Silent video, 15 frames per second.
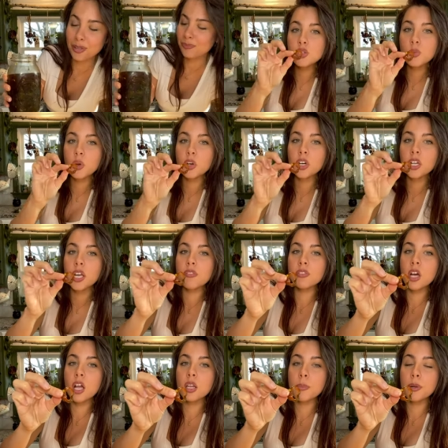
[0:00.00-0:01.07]
I was wondering if the
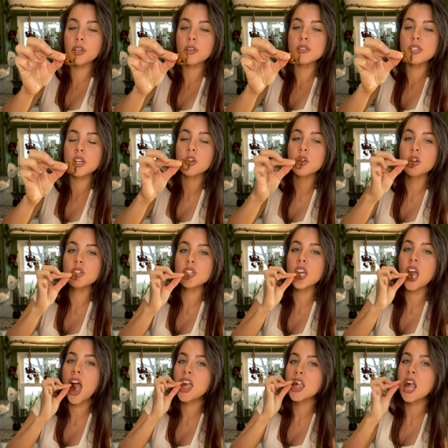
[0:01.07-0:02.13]
jalapenos stay crunchy.
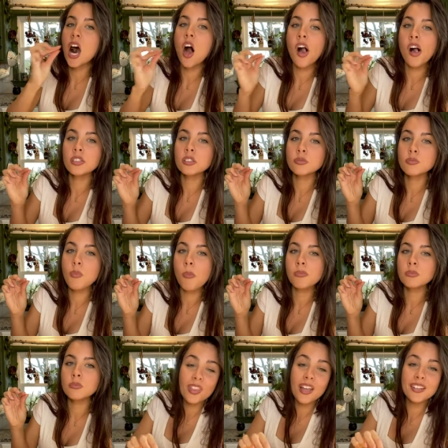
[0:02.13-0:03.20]

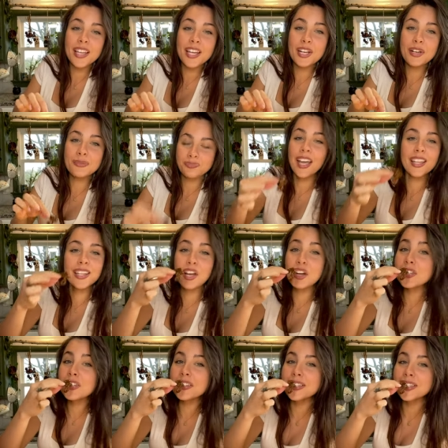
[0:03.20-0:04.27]
They do, and they are
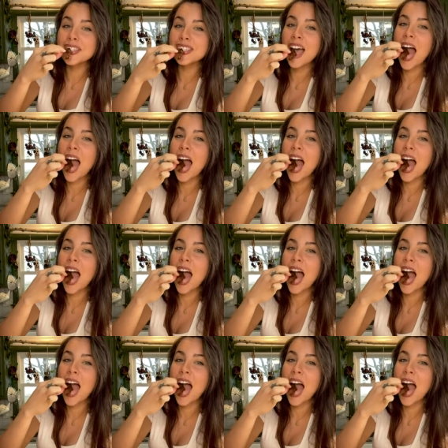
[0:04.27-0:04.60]
delicious.